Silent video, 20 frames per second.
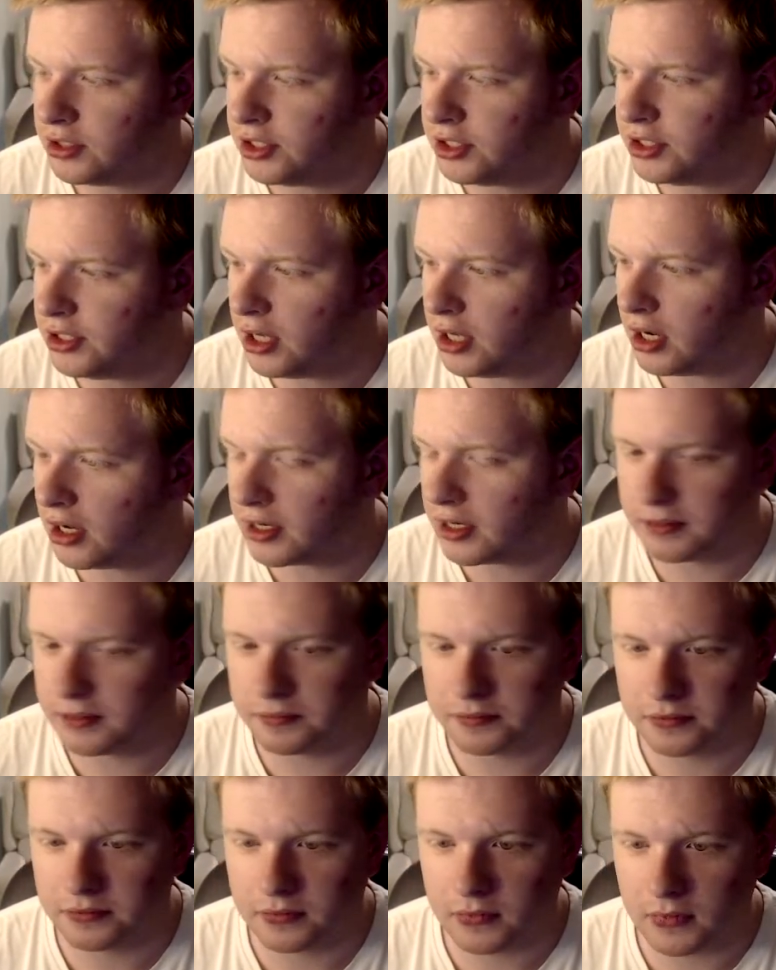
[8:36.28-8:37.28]
Got
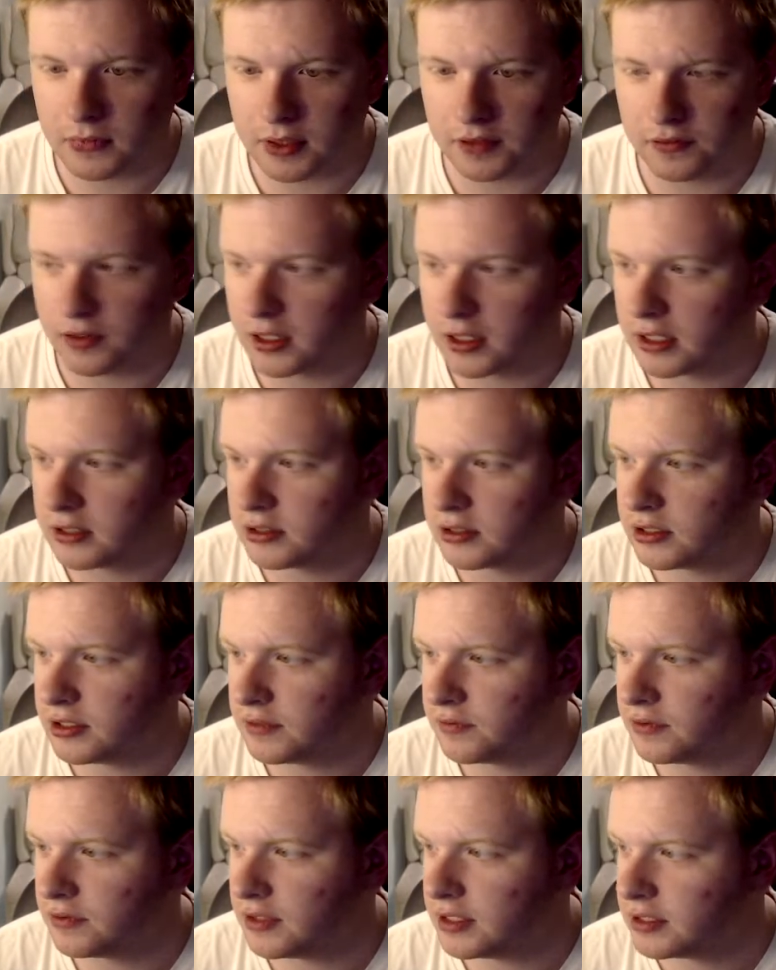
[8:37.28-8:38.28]
him. If I can
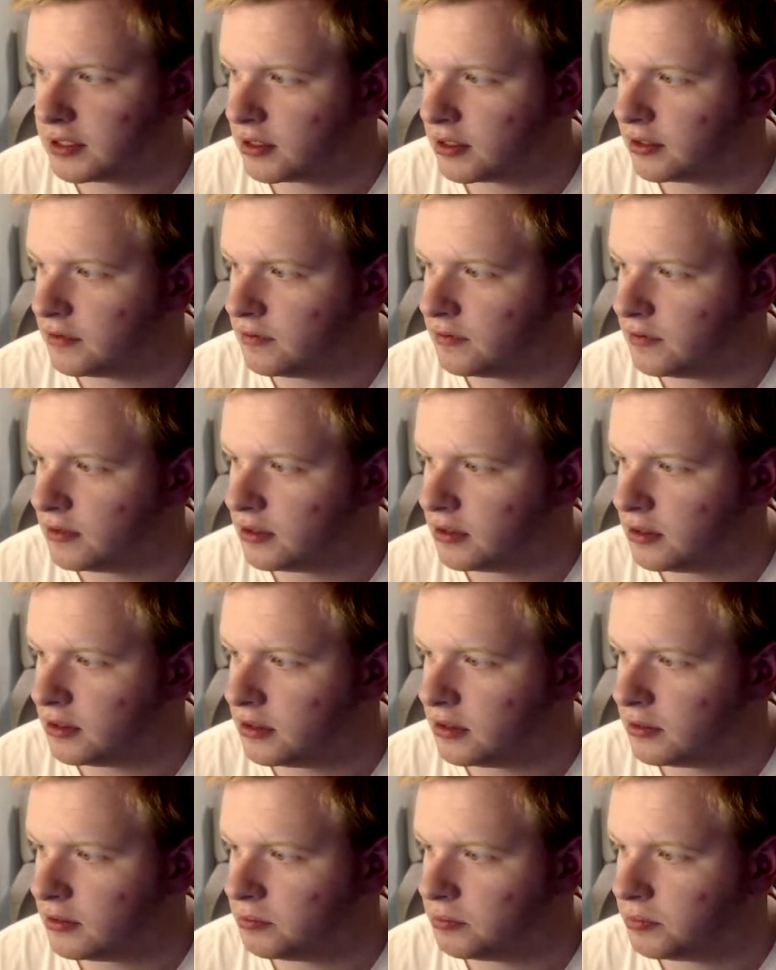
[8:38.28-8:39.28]
shift this
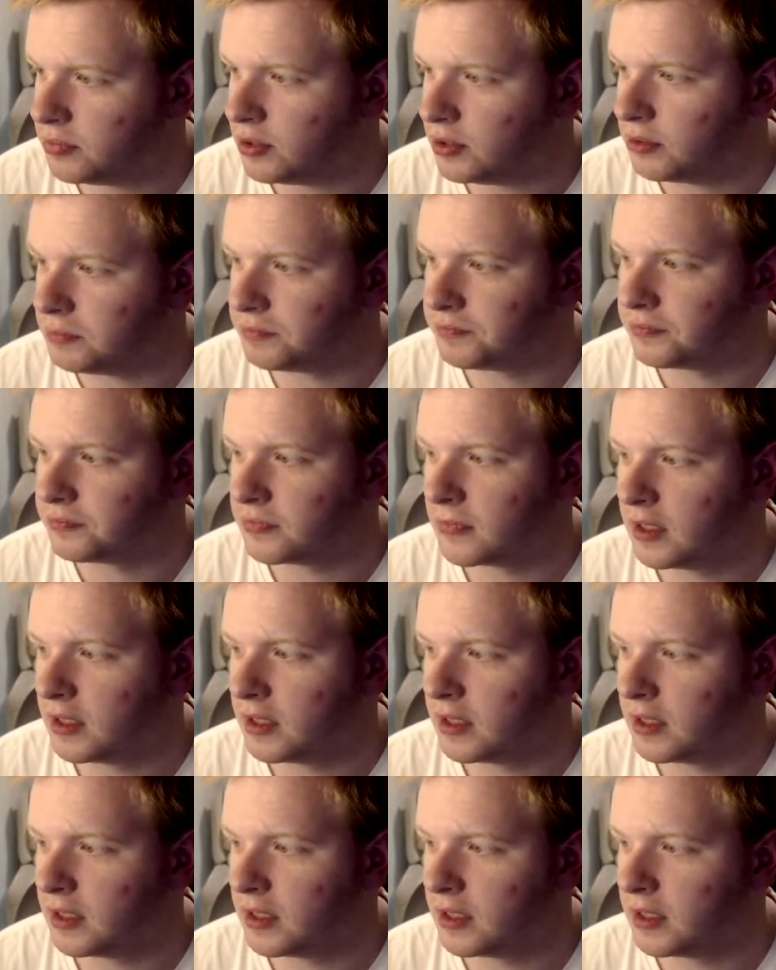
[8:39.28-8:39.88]
over. Boom.